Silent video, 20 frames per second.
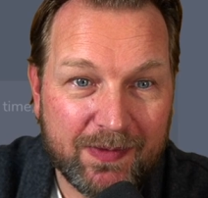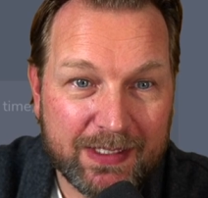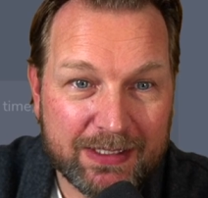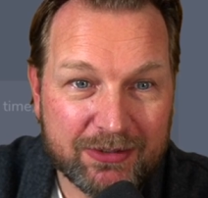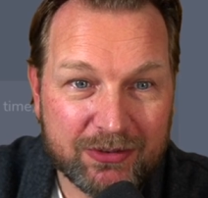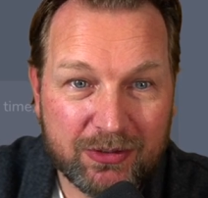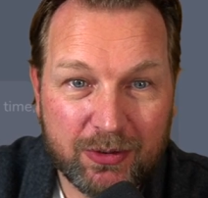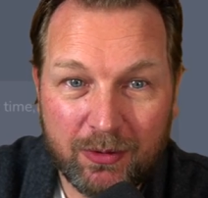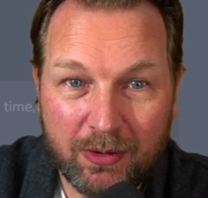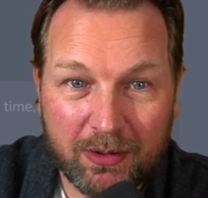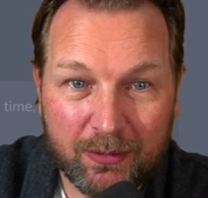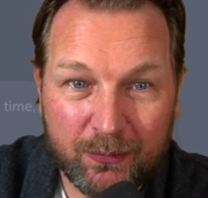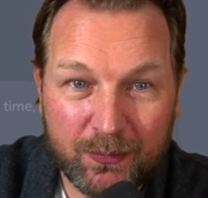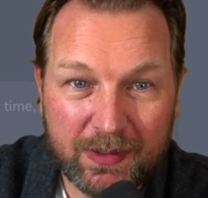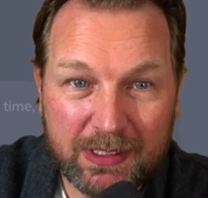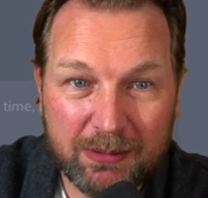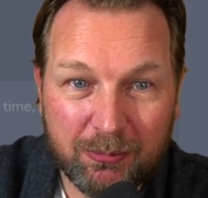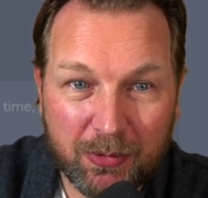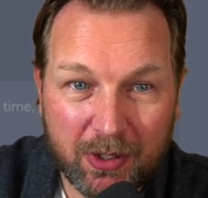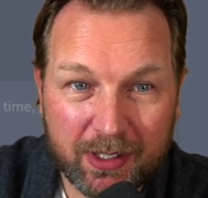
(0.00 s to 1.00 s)
this to your
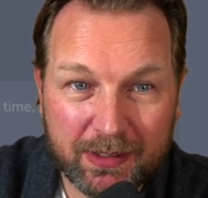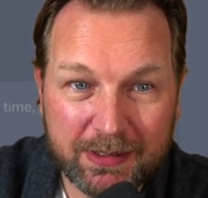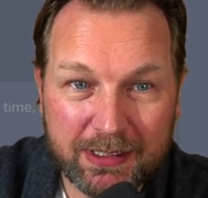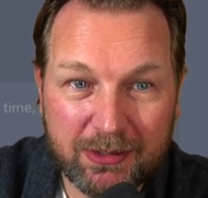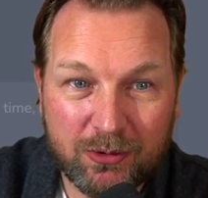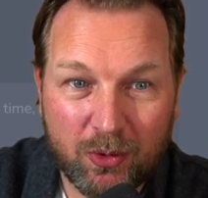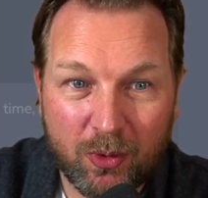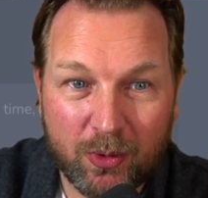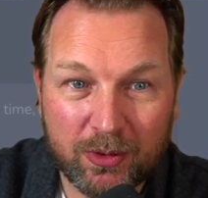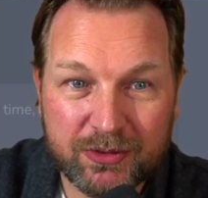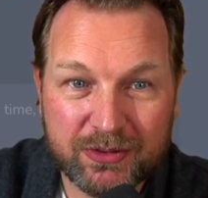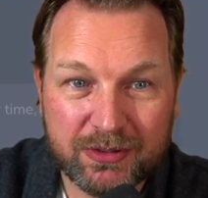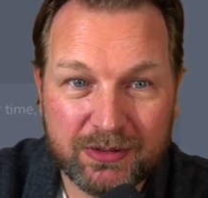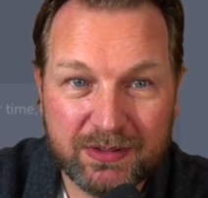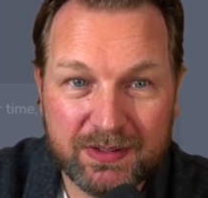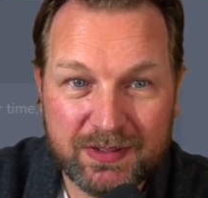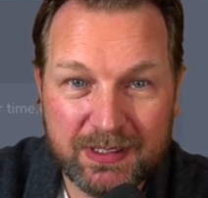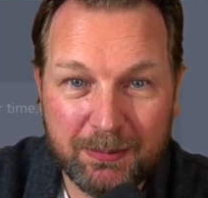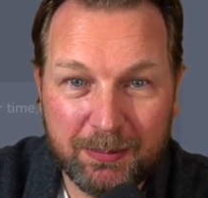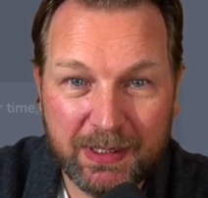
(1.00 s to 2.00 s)
affiliate marketing course. You
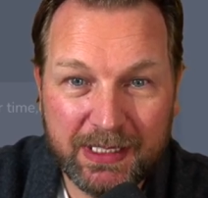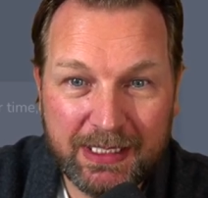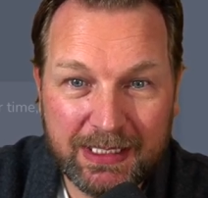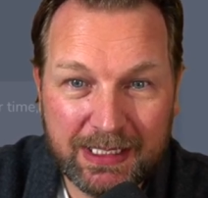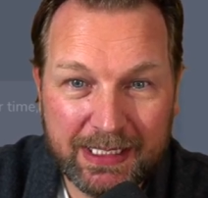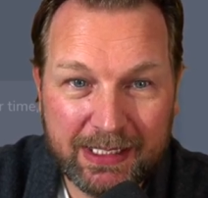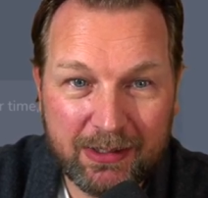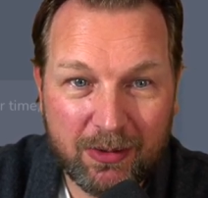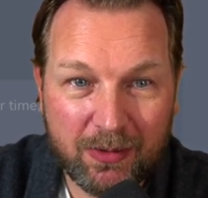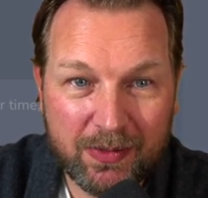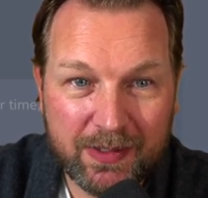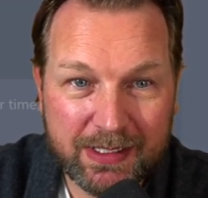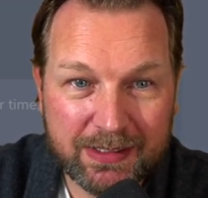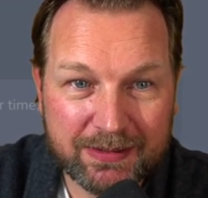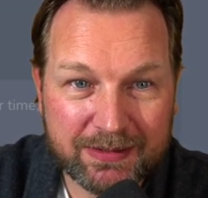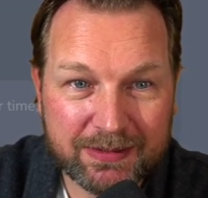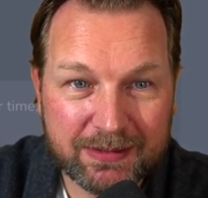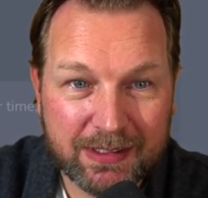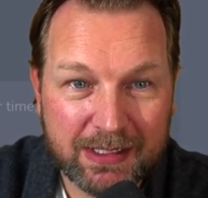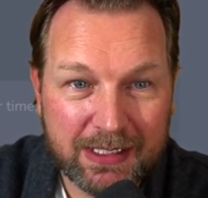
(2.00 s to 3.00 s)
simply click on
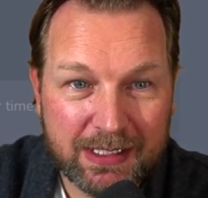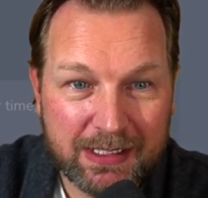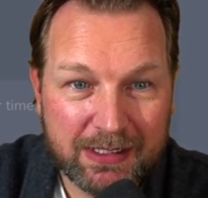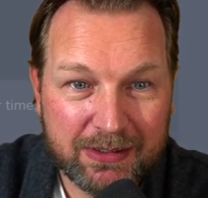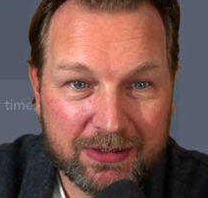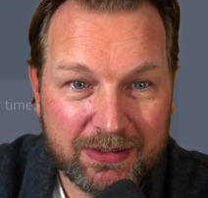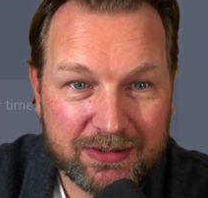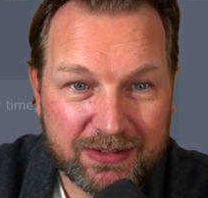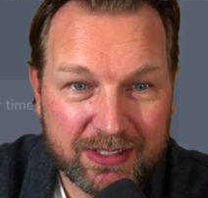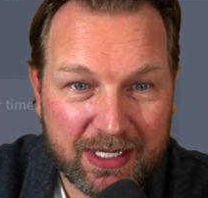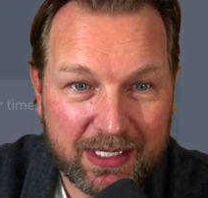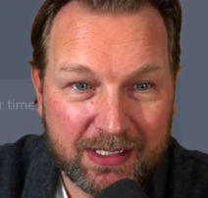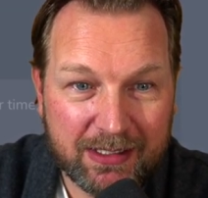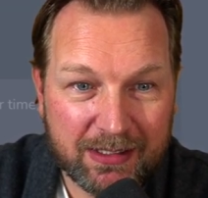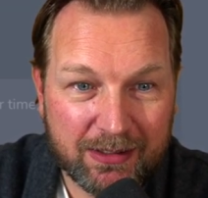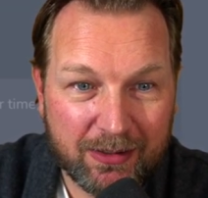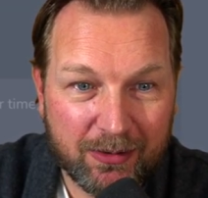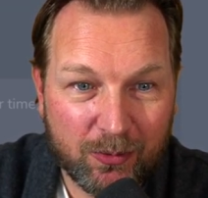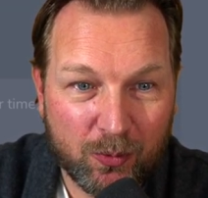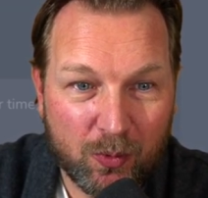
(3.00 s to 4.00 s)
this. You say
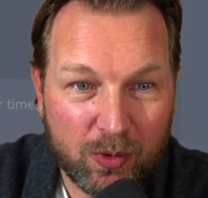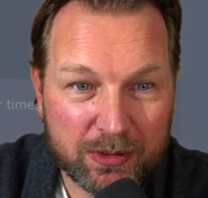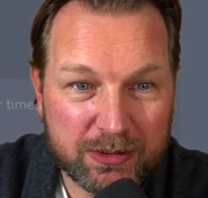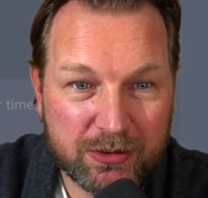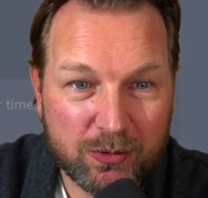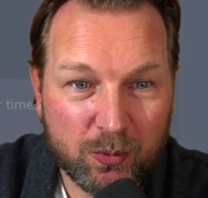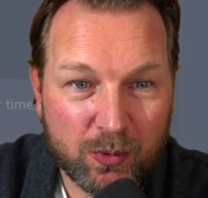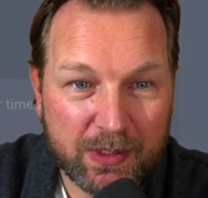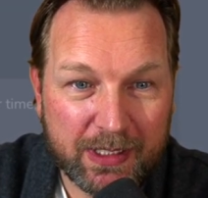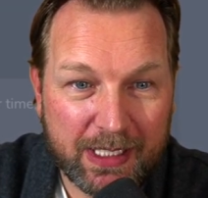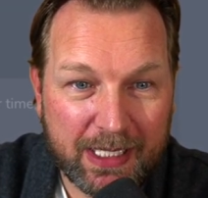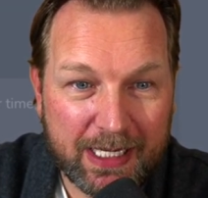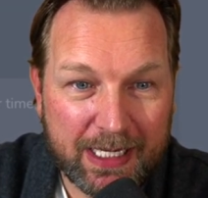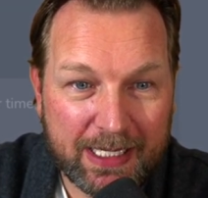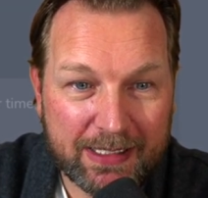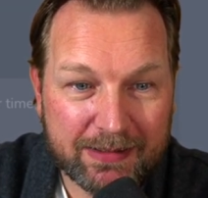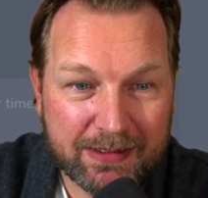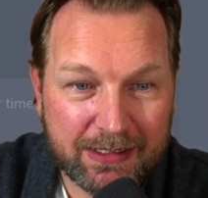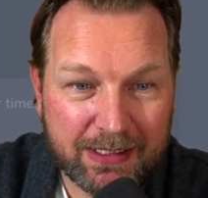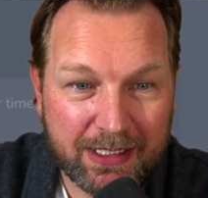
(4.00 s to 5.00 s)
what you want to
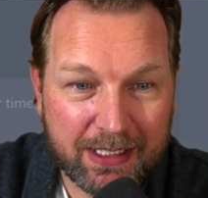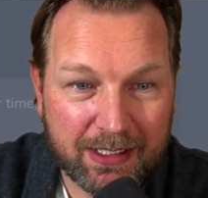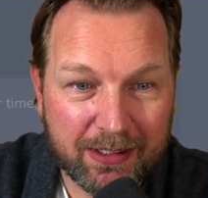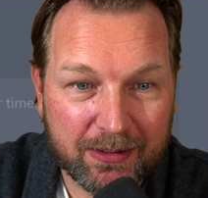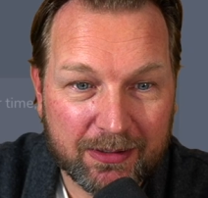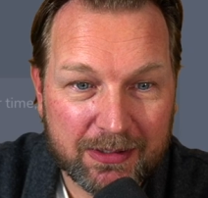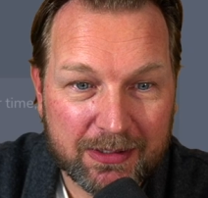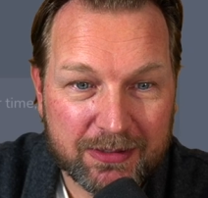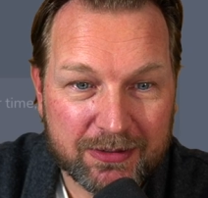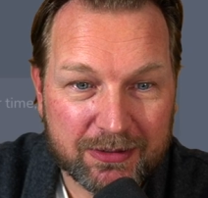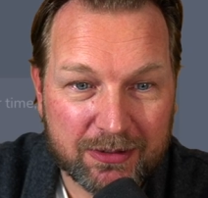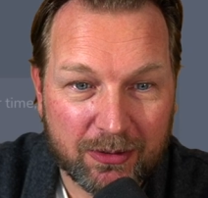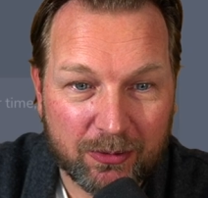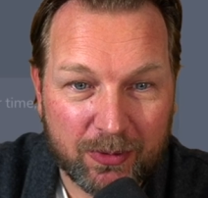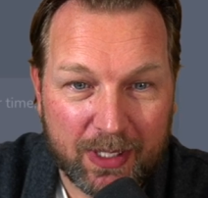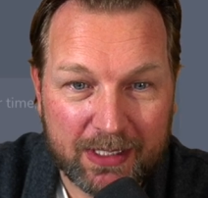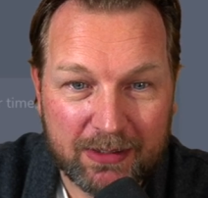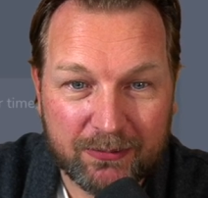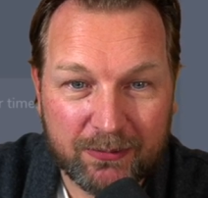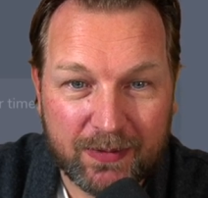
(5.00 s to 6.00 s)
add here. So
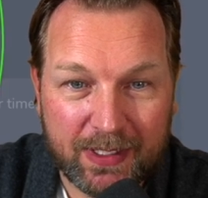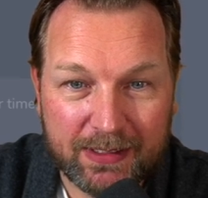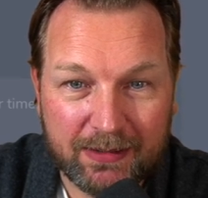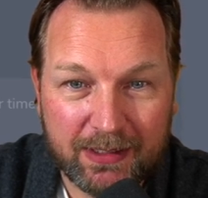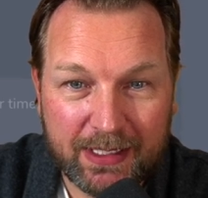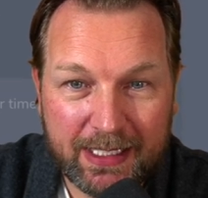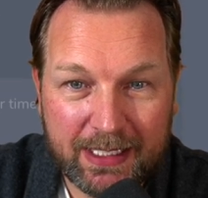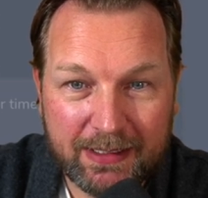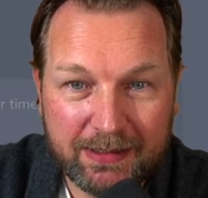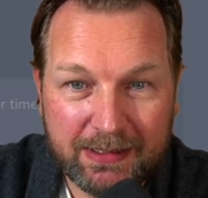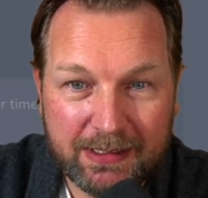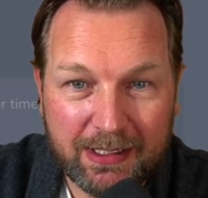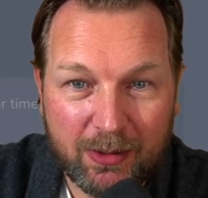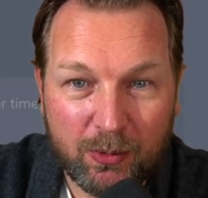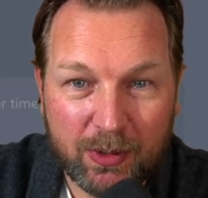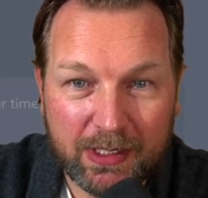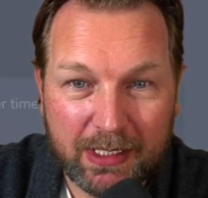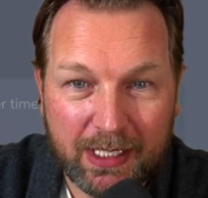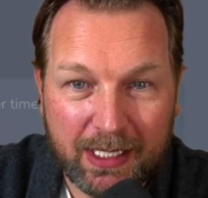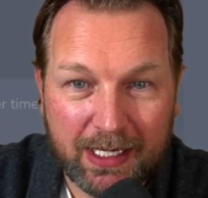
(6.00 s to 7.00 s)
write a final ending. I
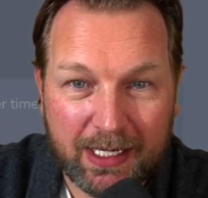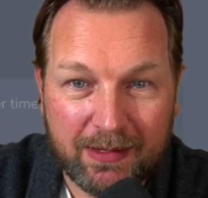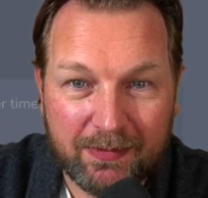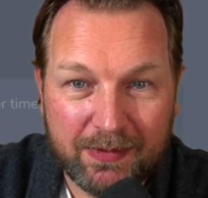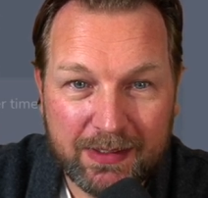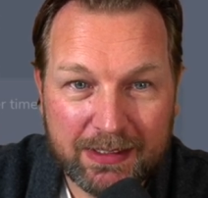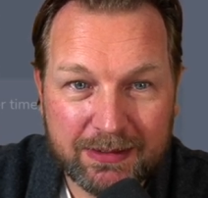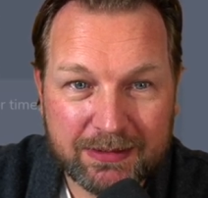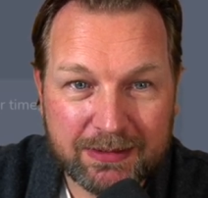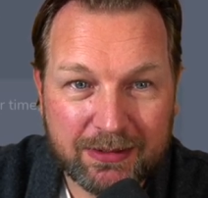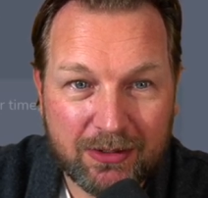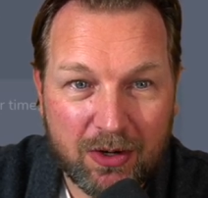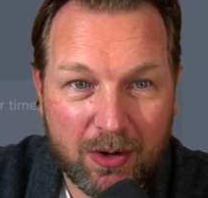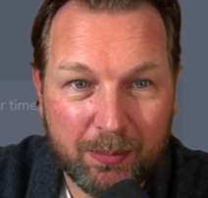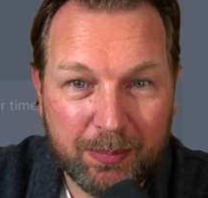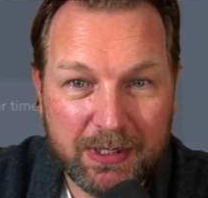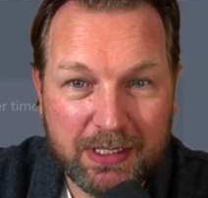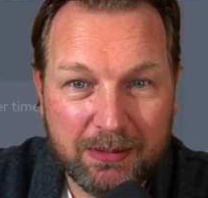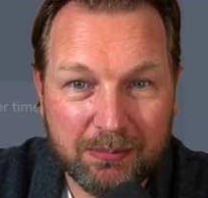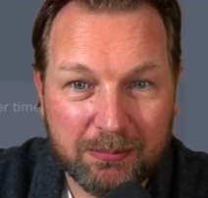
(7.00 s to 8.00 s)
want to add this, copy,